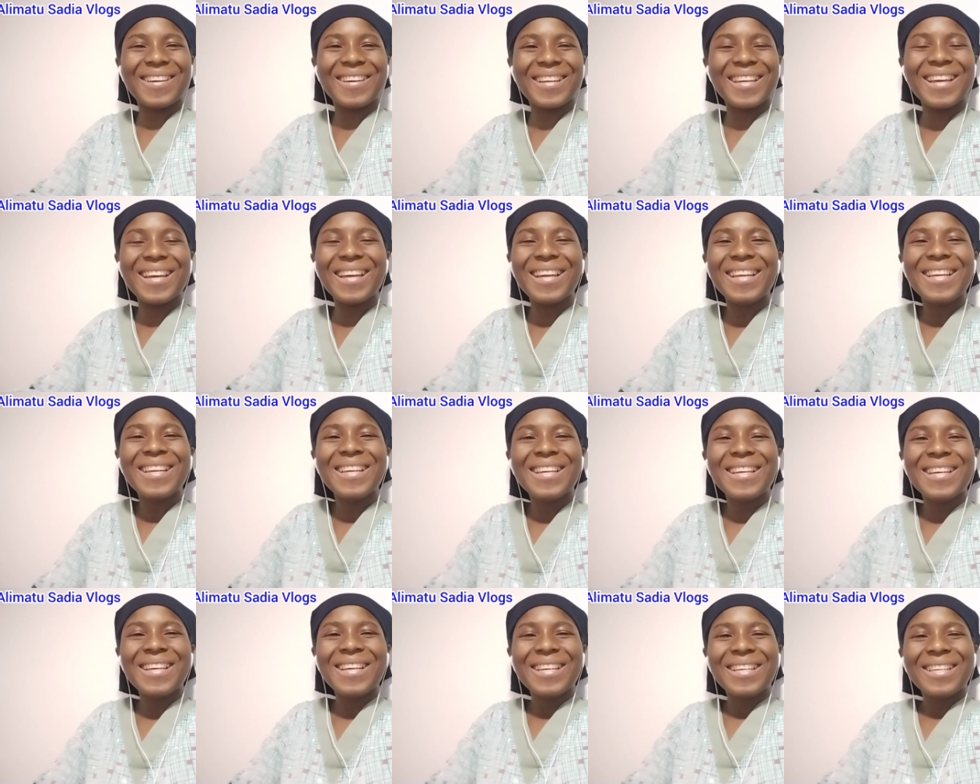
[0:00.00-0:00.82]
okay?
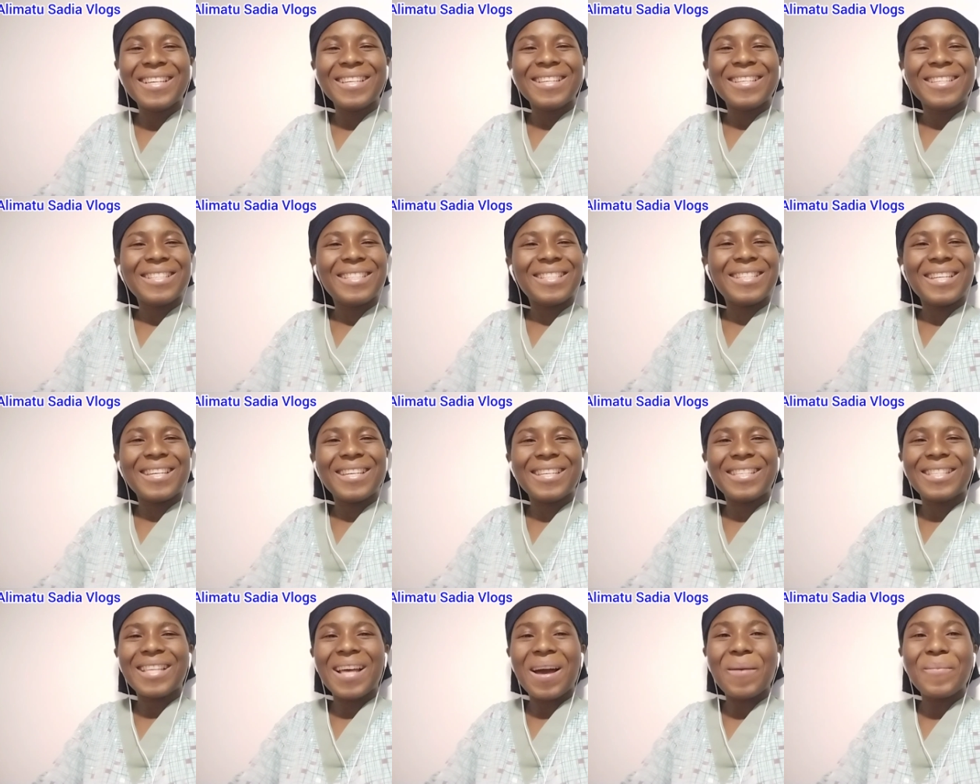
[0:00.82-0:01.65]
She
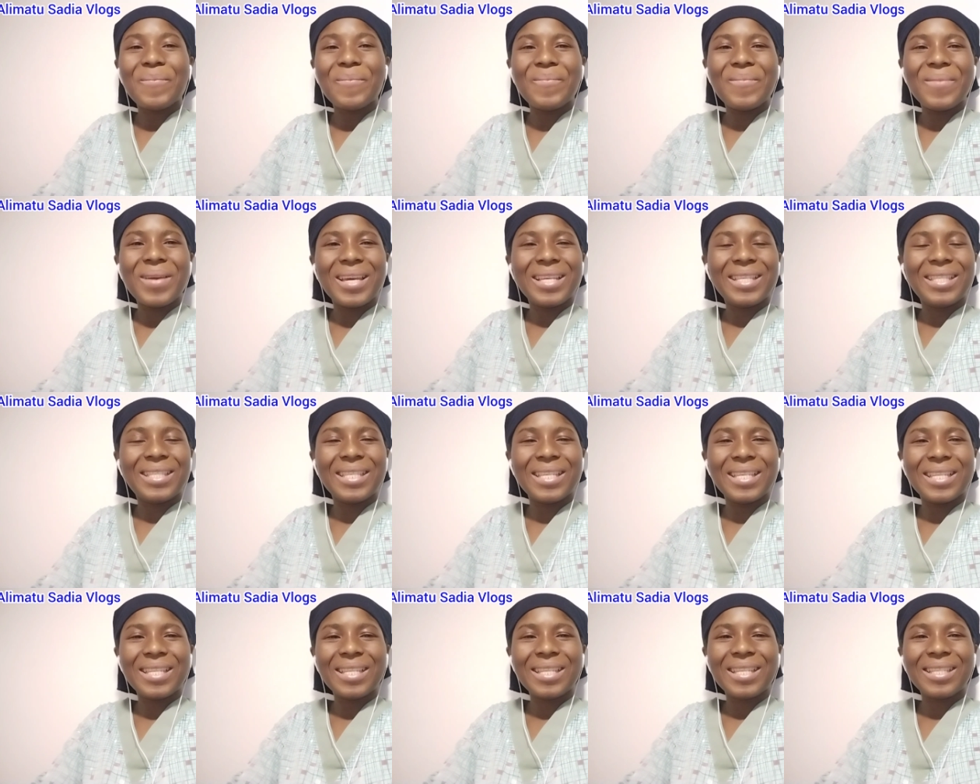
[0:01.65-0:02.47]
is
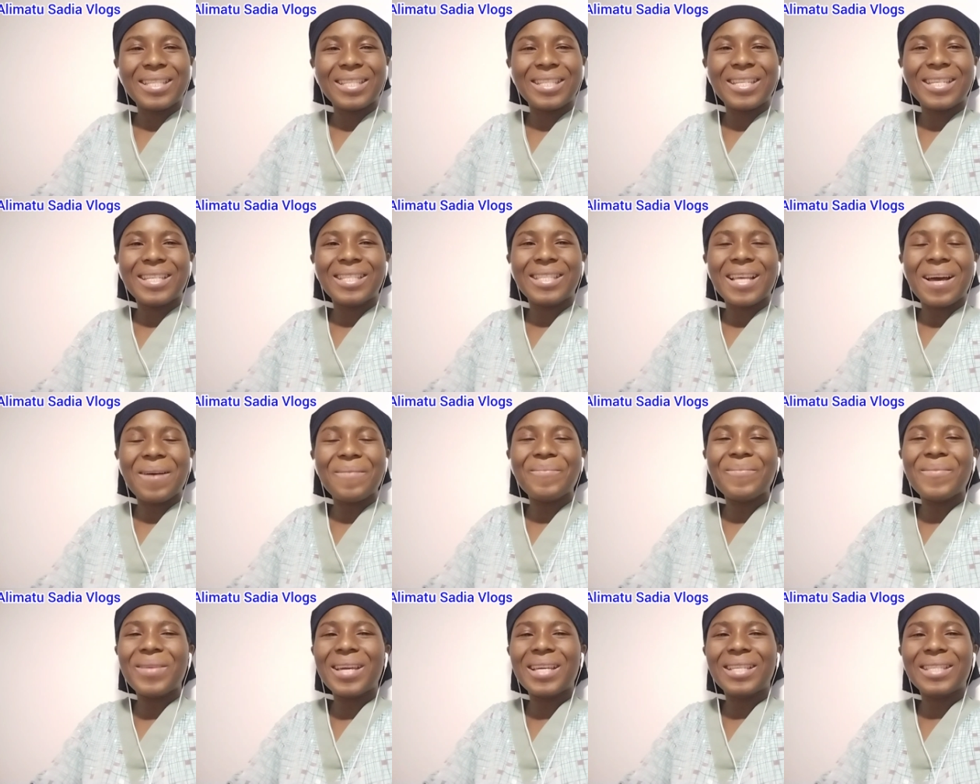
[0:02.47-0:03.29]
amazing. She is
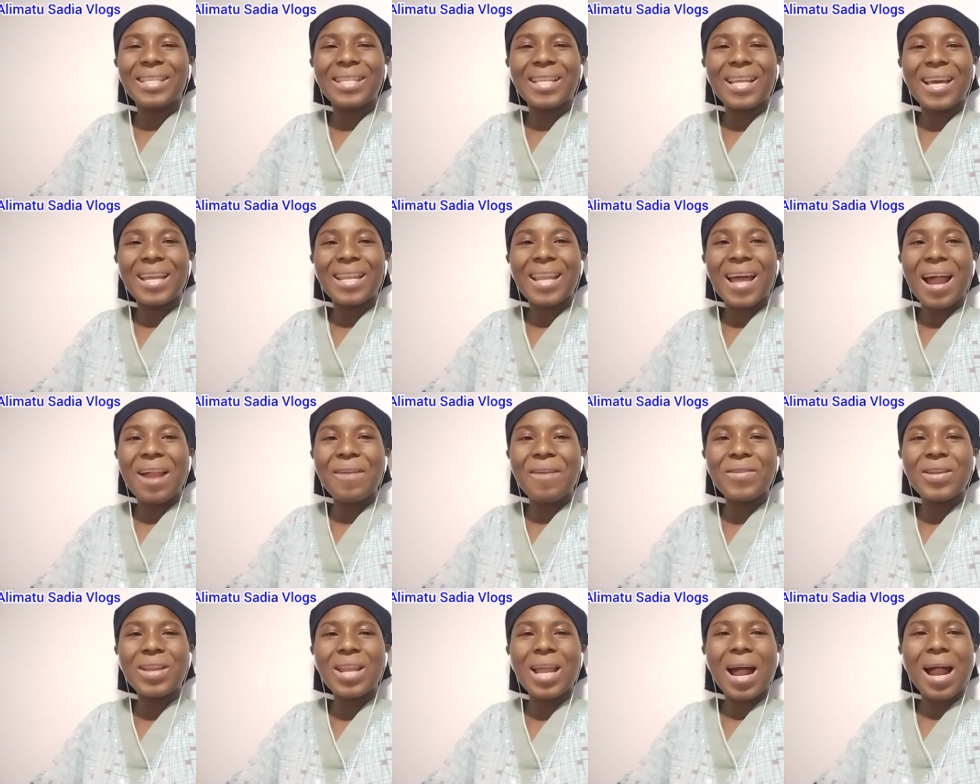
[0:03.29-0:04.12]
amazing. And I
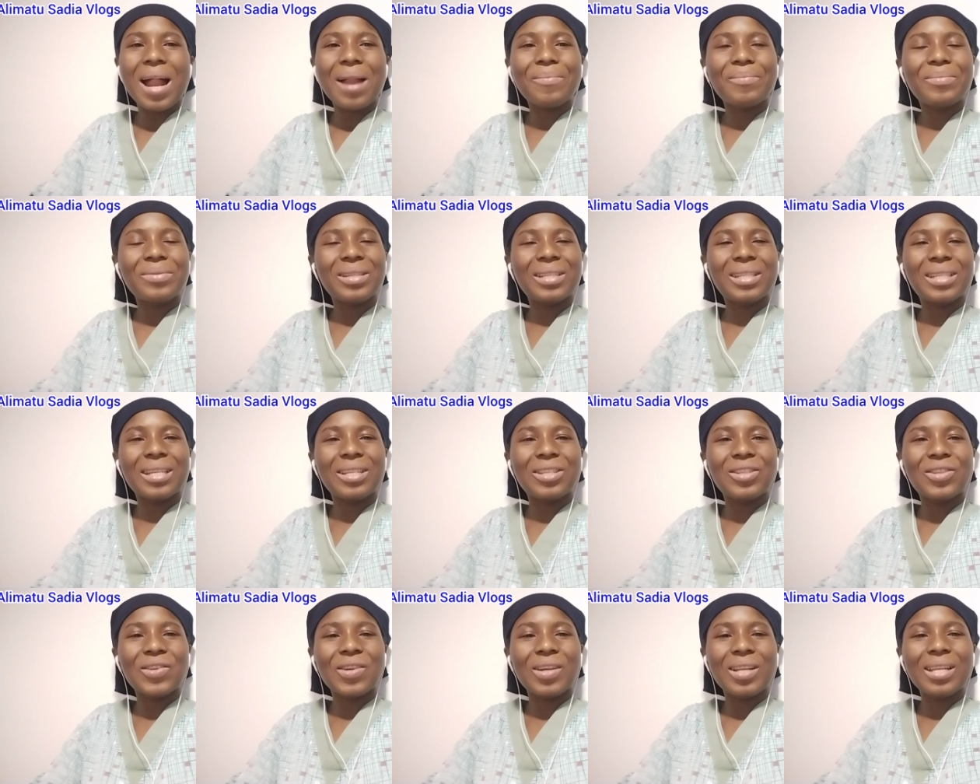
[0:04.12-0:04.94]
really
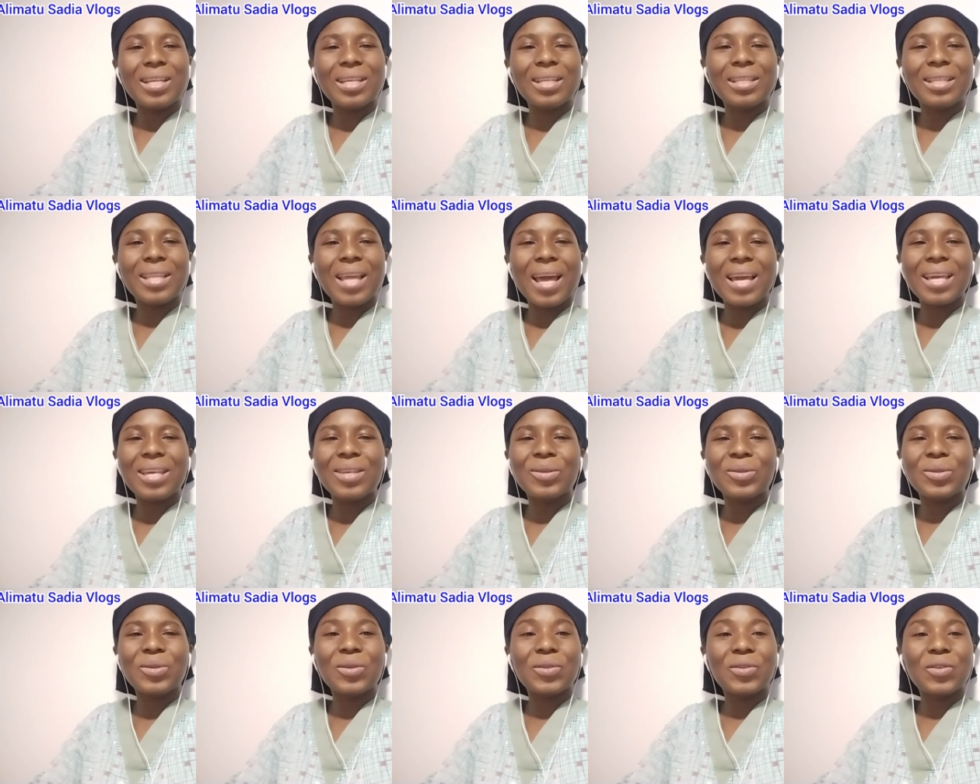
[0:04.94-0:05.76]
appreciate Shirley. Thank
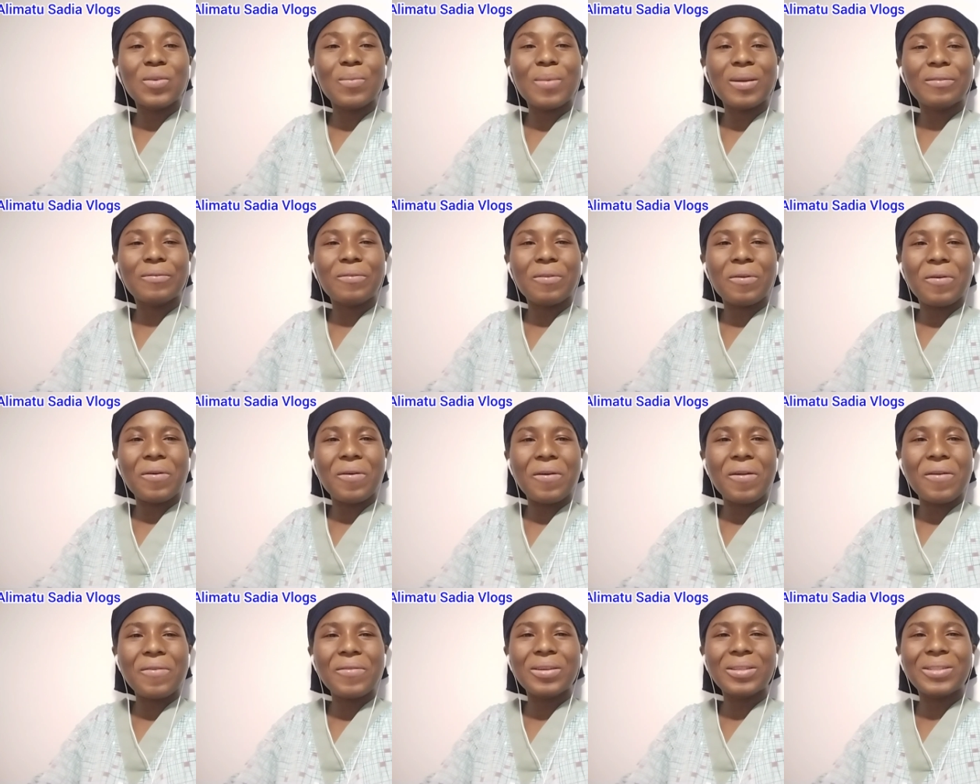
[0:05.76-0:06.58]
you so, so much for
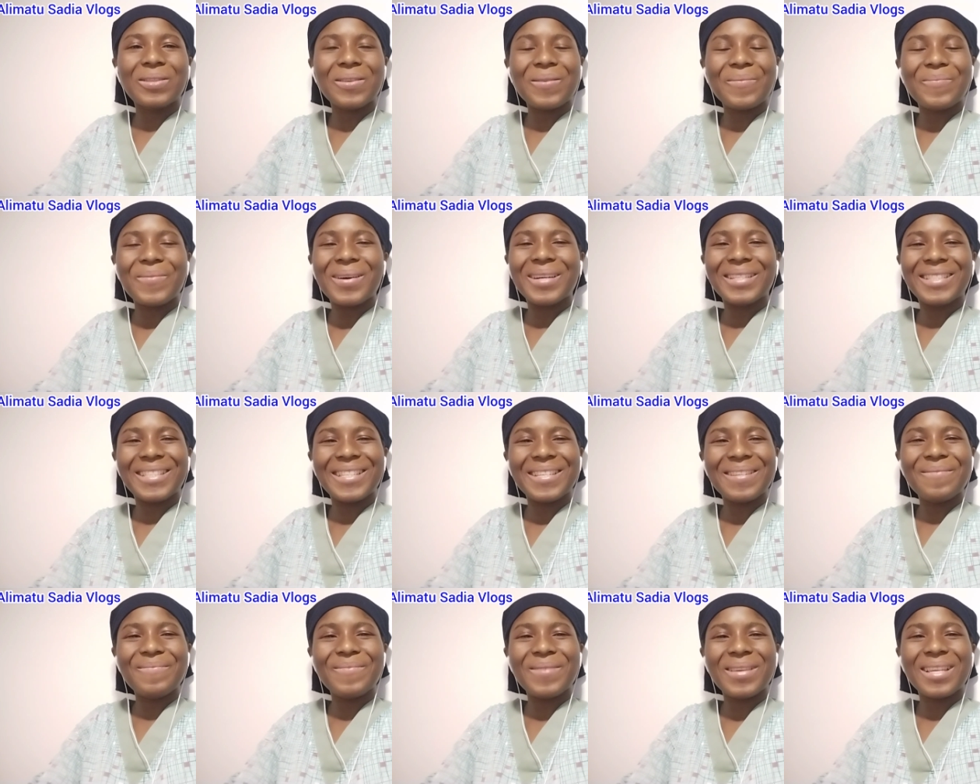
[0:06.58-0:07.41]
always
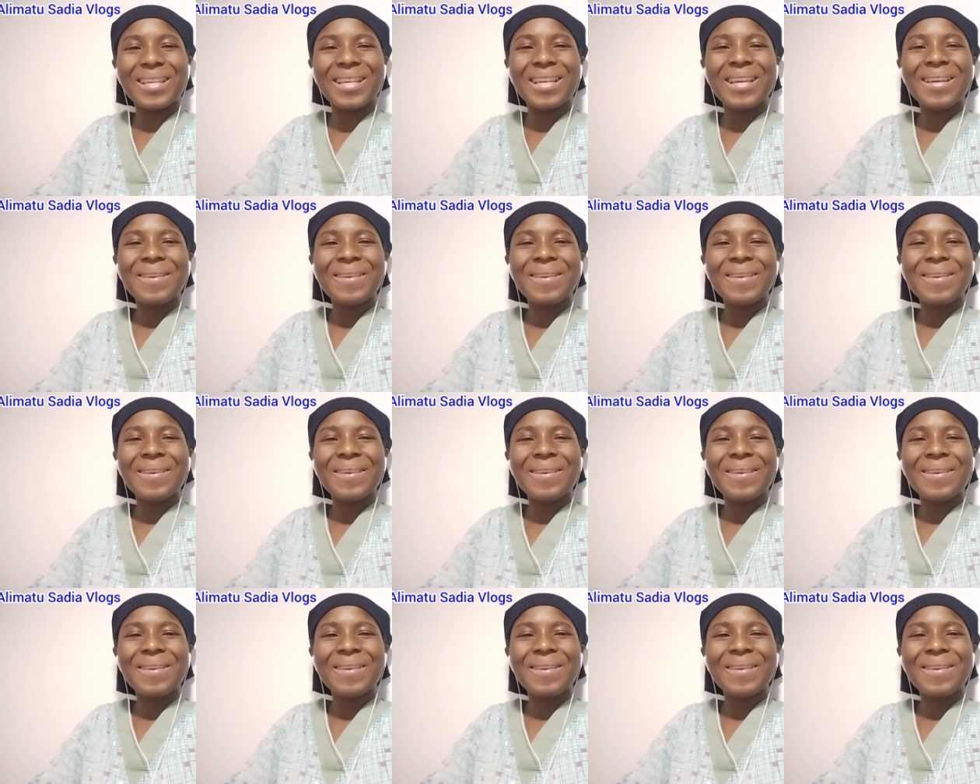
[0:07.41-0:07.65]
supporting me.